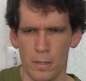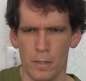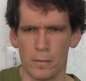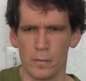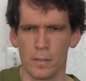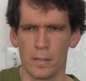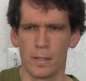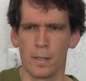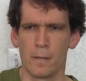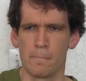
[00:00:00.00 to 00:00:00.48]

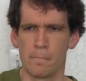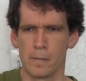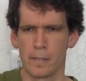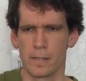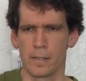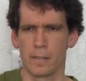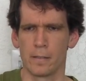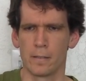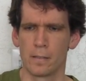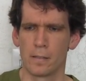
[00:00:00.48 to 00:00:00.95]
hold it up
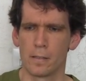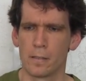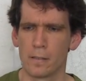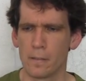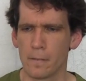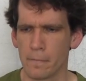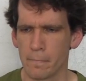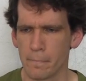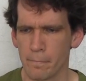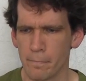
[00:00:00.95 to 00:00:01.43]
against
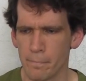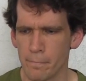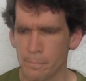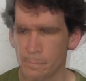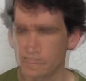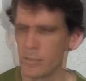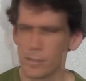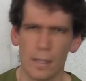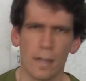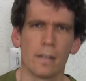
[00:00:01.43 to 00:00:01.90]

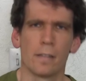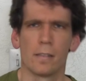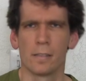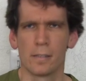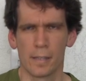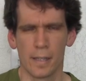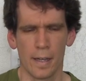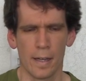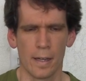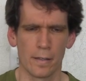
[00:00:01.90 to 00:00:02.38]
a
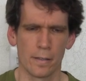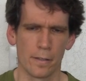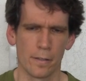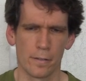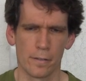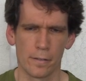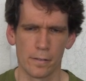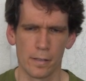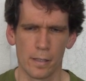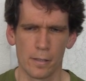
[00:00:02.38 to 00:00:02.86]

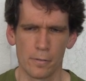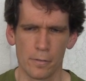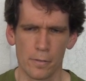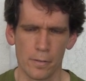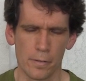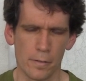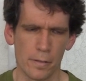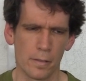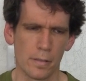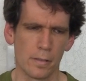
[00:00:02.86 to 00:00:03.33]
scanner. That's
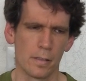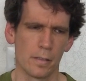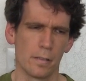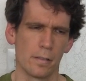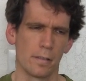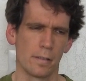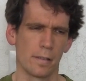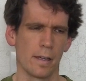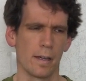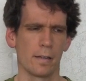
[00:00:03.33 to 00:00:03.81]
what it
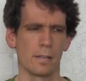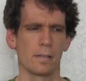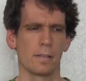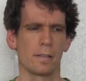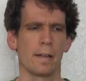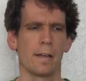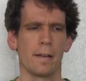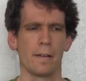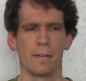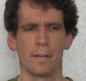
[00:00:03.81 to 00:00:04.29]
was. Yeah,
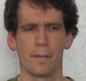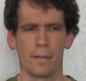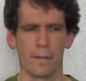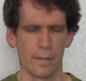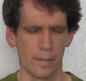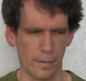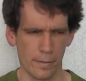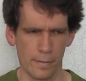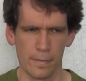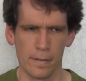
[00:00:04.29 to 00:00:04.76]

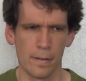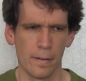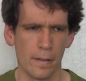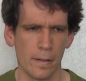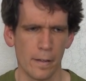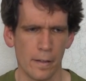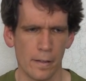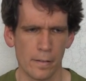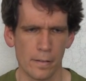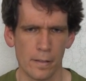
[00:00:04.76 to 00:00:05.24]
scanner, and
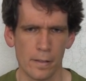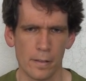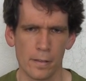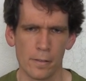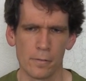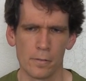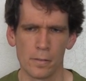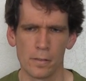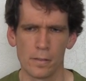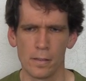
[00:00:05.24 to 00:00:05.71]

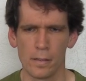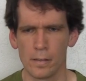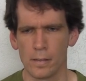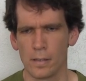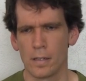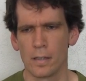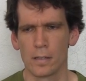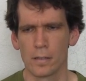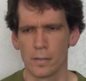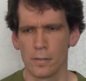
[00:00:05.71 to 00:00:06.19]
then it would
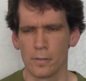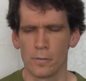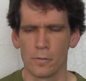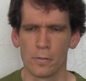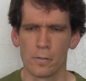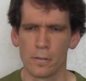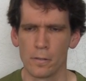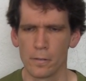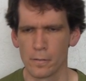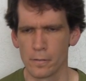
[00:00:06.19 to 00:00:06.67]
unlock the
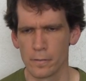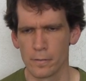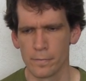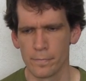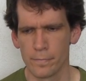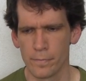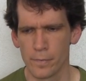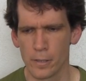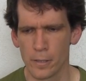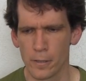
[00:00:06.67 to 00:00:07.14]
door.
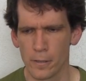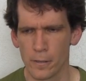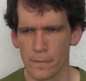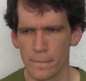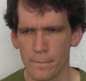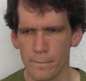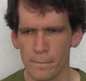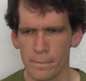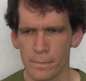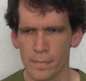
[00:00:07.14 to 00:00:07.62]

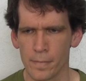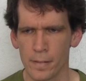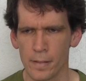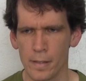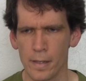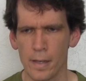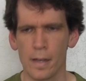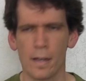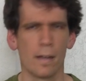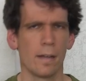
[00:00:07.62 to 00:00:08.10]
So,
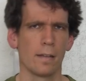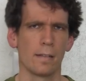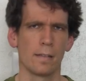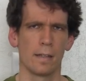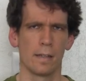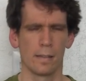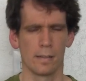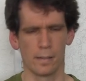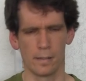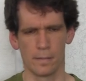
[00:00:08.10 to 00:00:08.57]

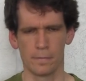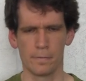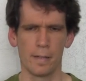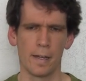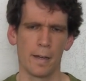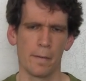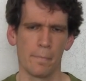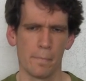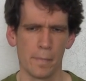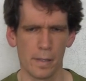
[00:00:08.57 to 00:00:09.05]
yeah, I left
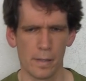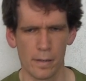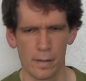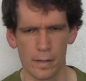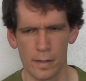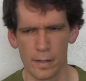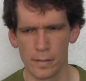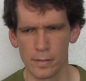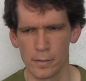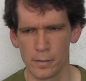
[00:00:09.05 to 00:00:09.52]
that
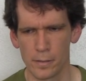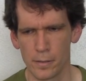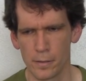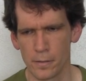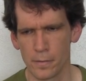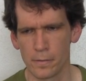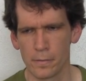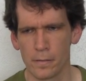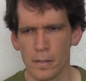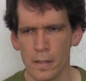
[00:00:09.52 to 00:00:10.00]
behind,
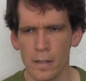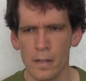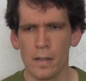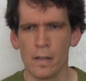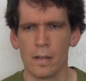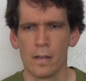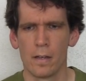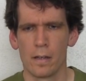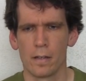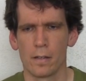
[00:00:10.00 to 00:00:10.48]
so
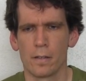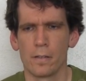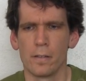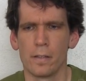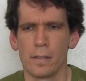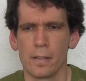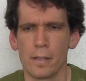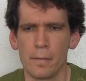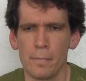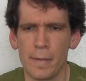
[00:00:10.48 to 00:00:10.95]

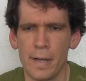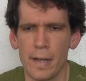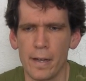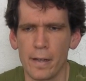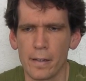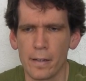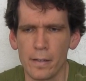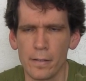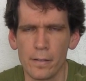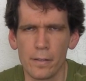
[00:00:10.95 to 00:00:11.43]
couldn't get
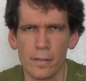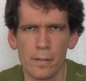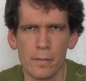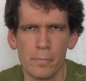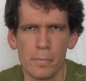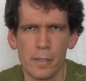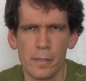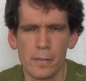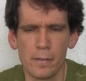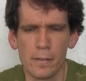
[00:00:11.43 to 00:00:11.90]
back into
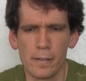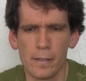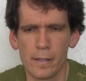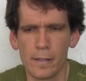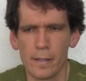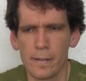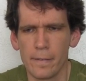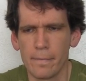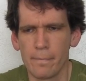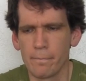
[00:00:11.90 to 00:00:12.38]
the building.
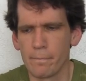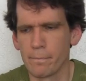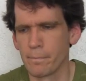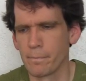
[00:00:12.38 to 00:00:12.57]
And